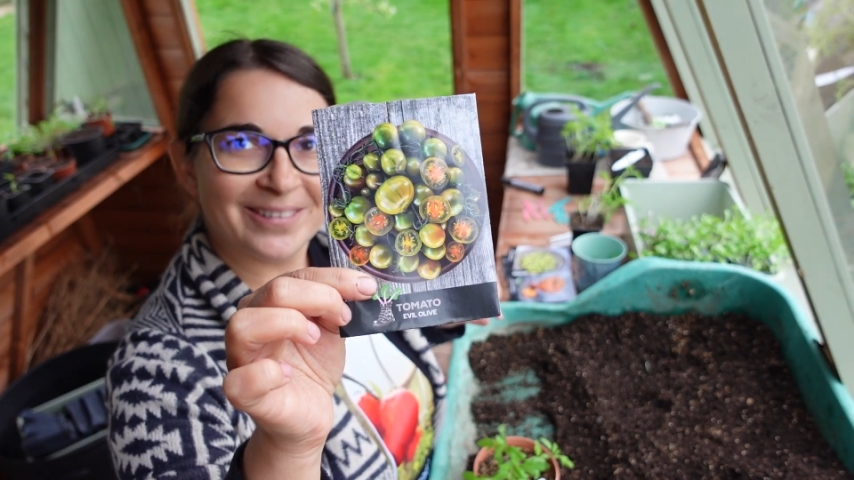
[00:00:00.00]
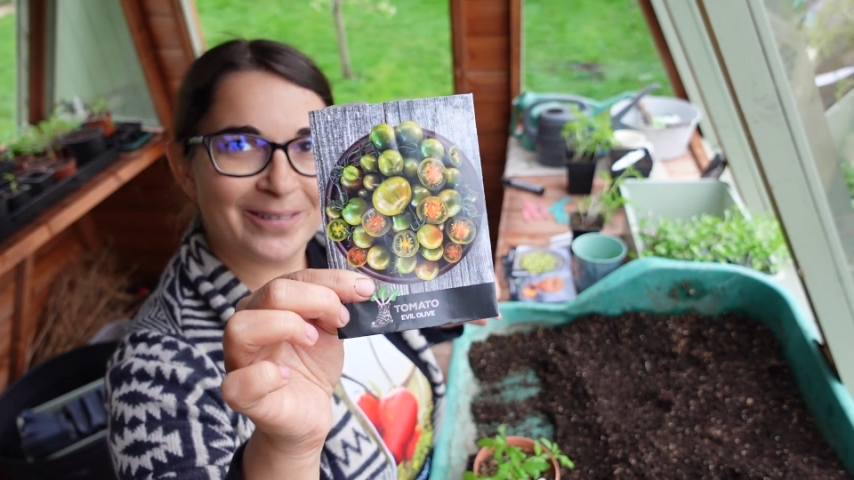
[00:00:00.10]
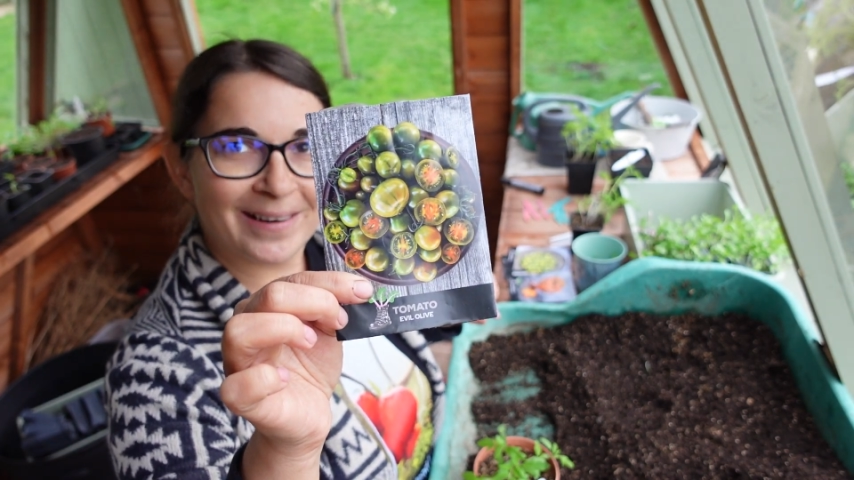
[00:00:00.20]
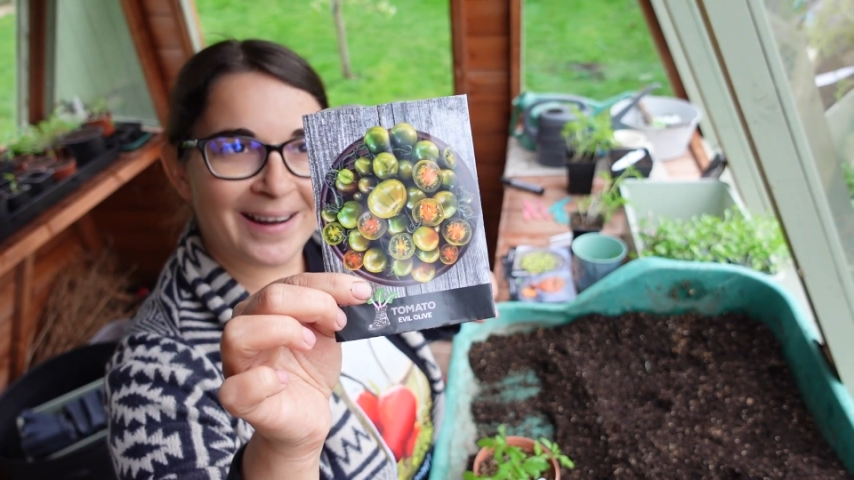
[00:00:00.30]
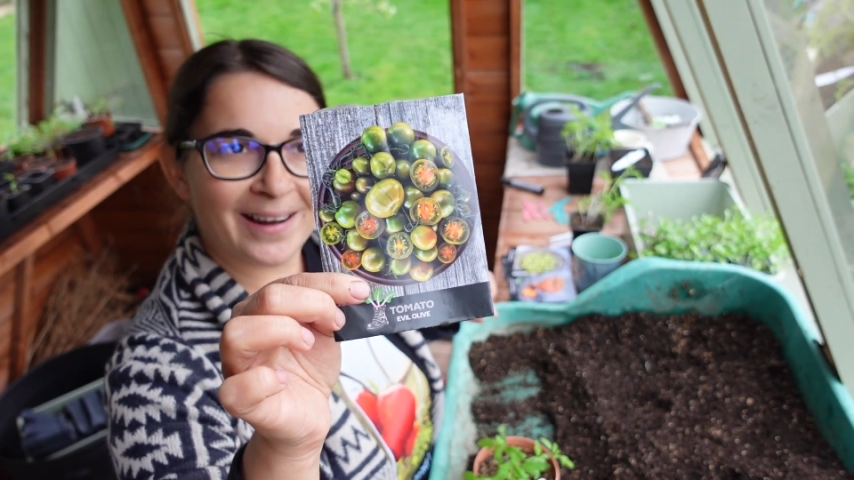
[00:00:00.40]

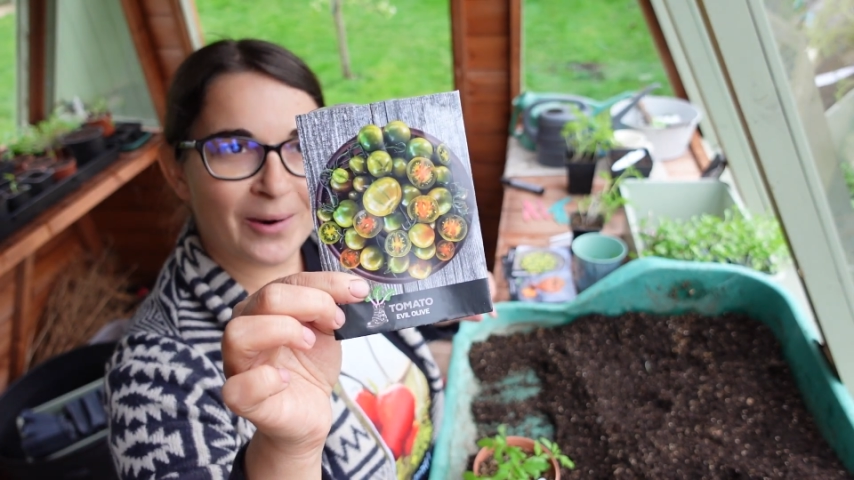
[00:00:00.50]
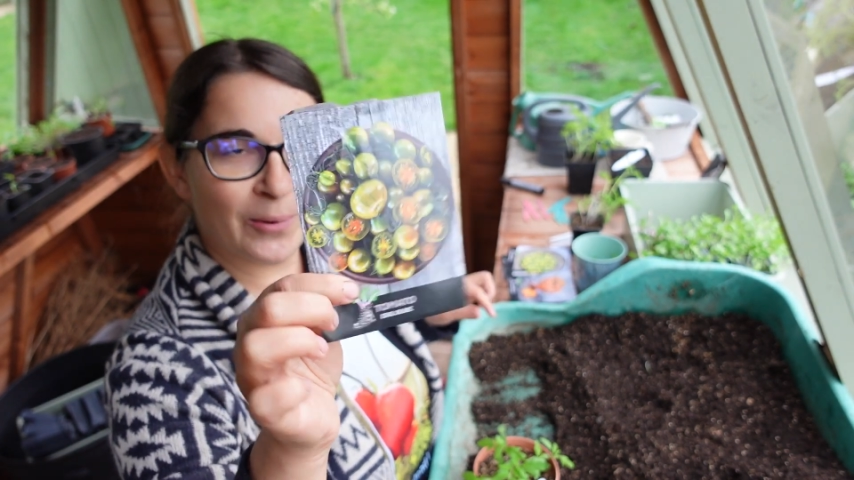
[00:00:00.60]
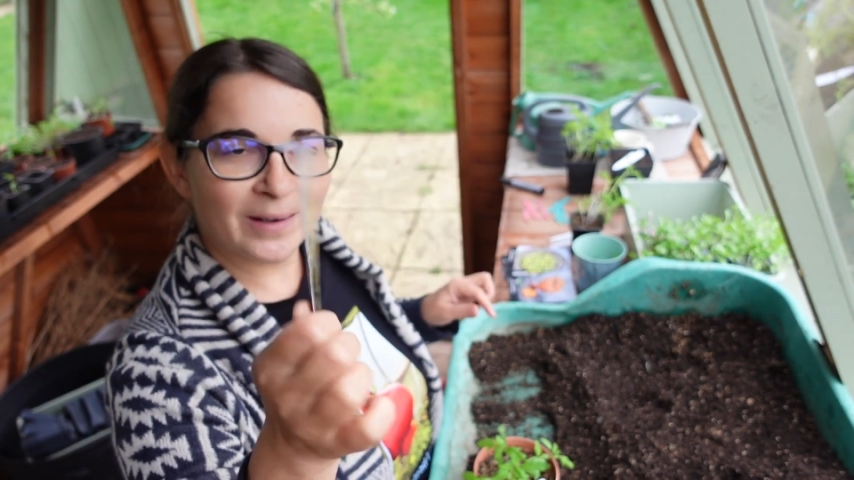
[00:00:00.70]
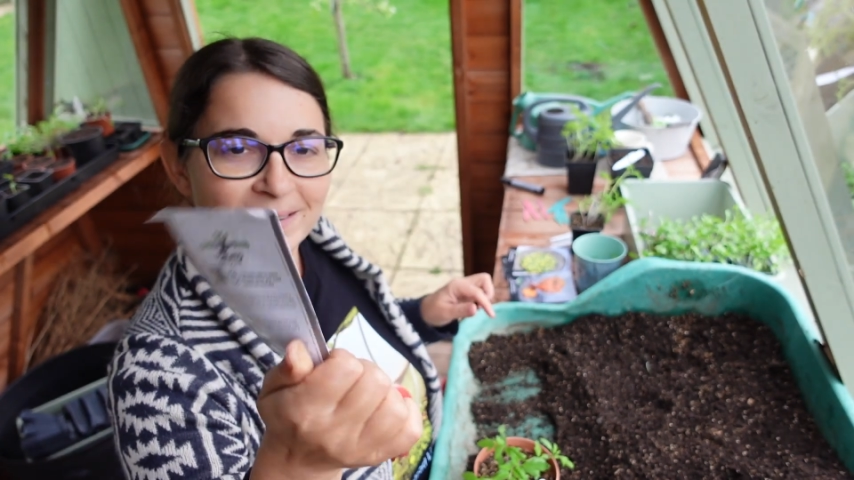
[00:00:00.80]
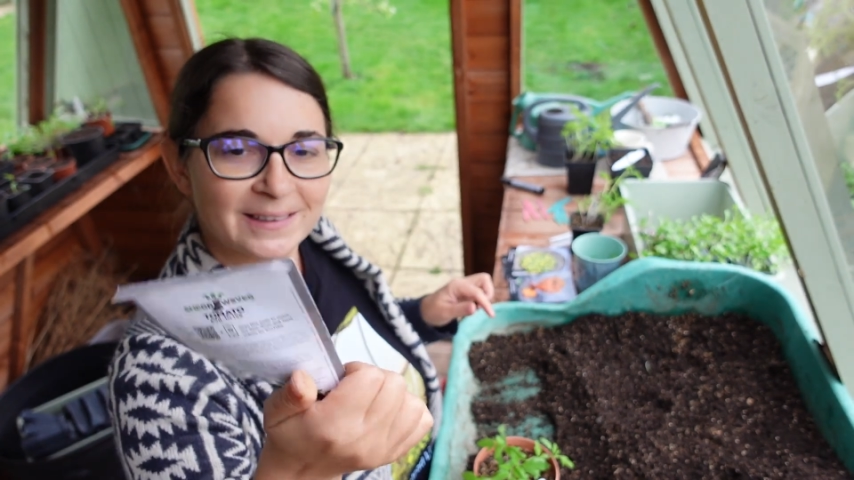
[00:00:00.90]
Wow.